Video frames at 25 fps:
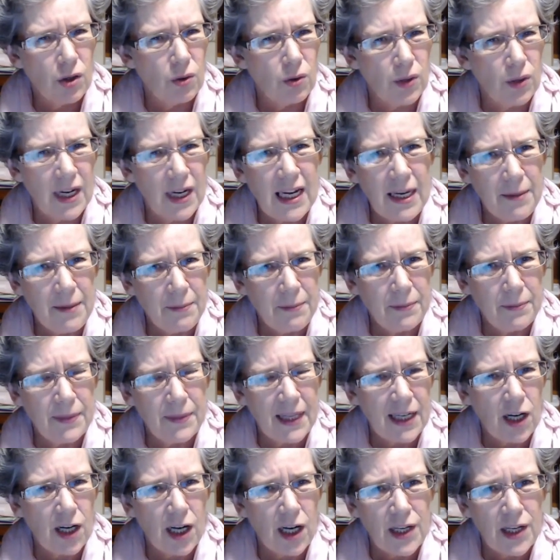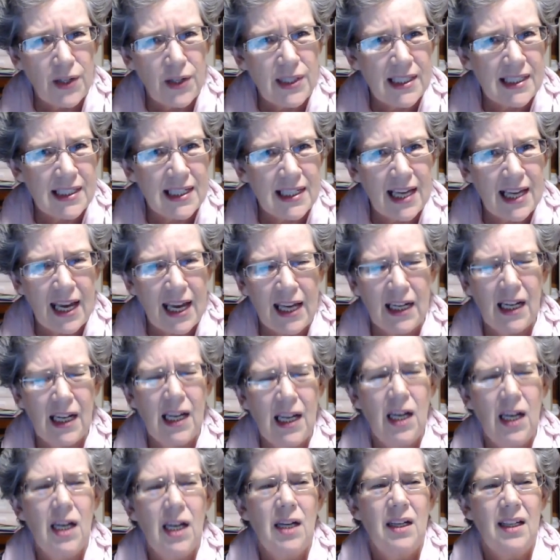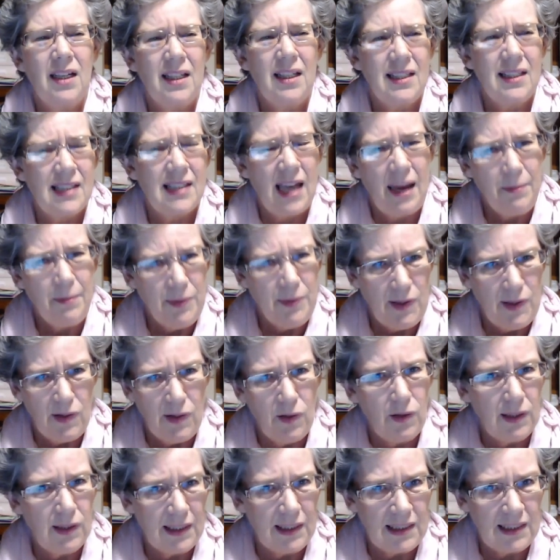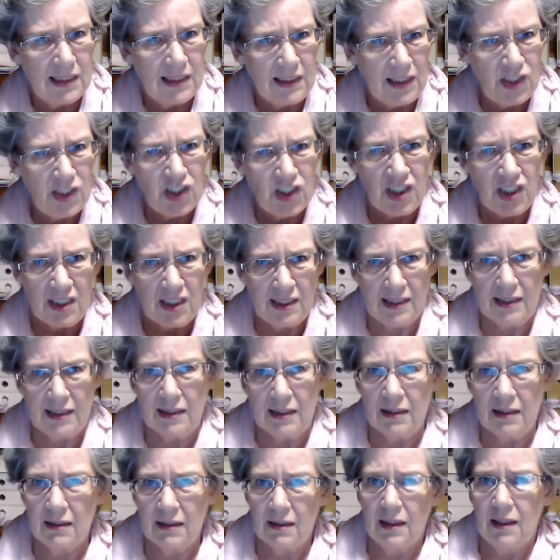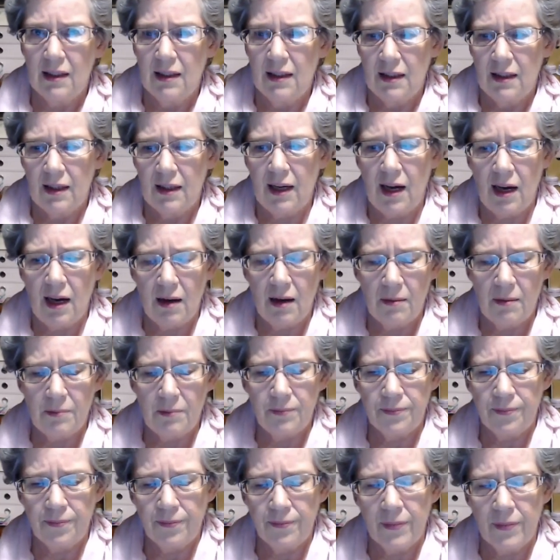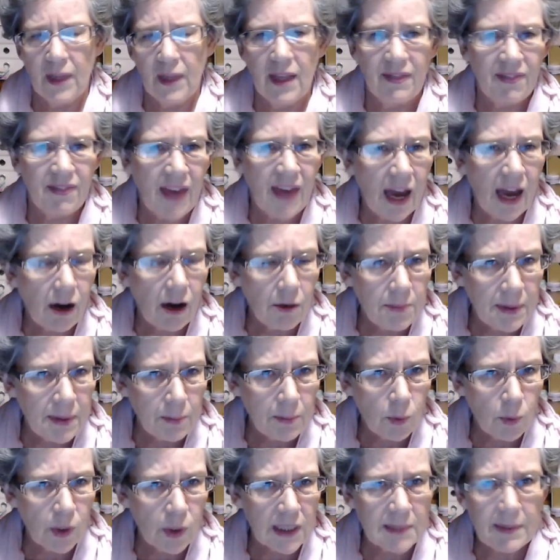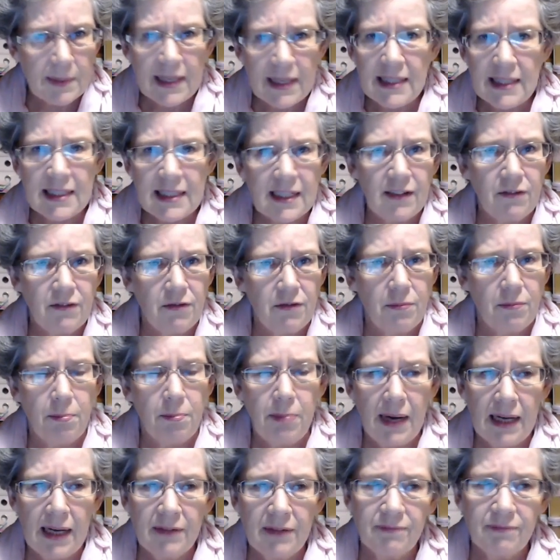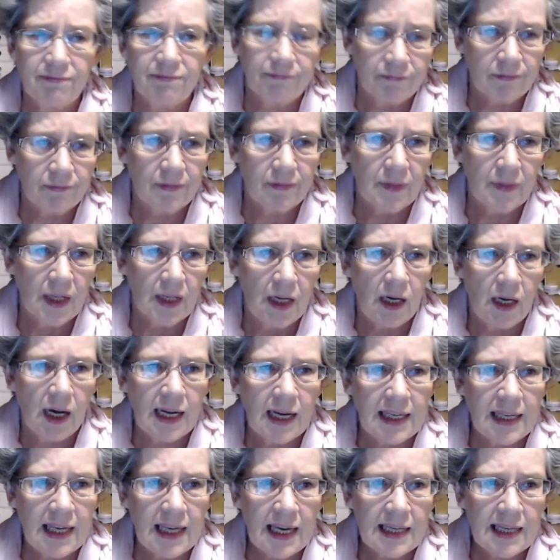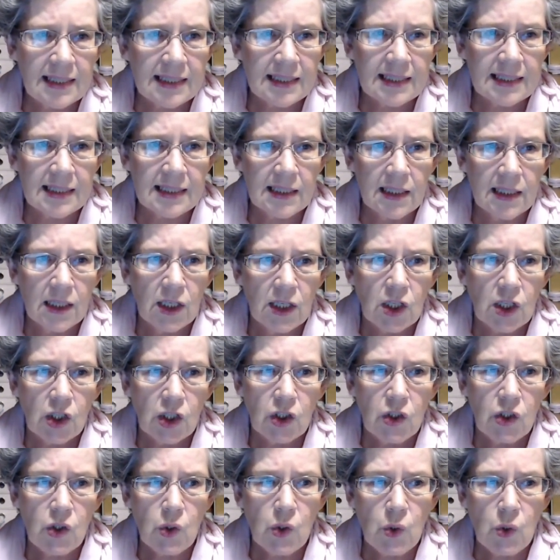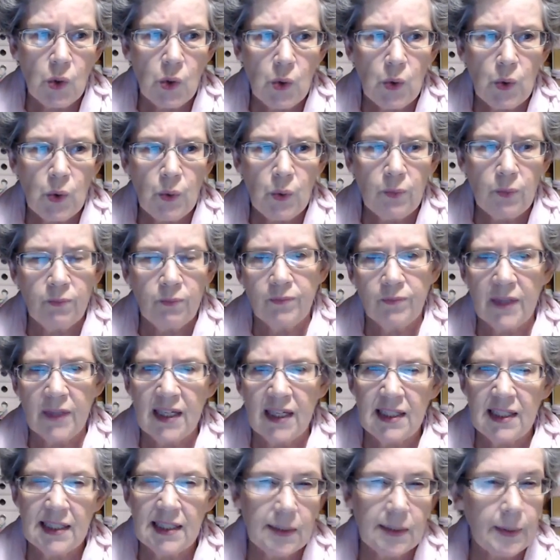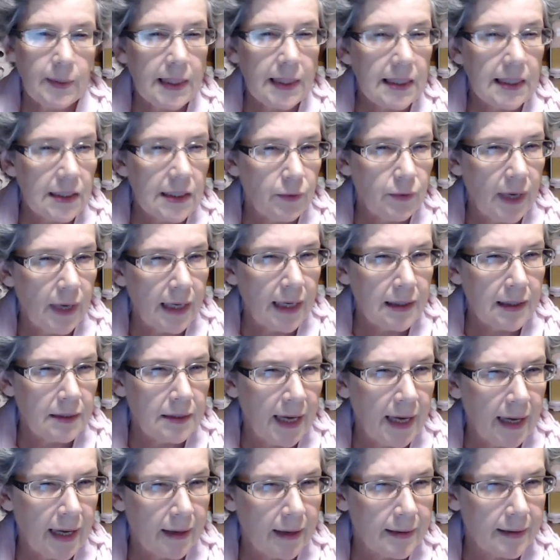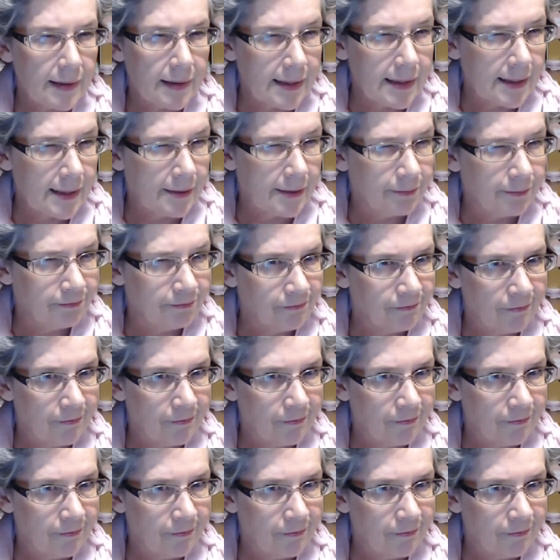cream that I used to get is absolutely delicious. They are a bit more expensive, but I guess it swings and roundabouts.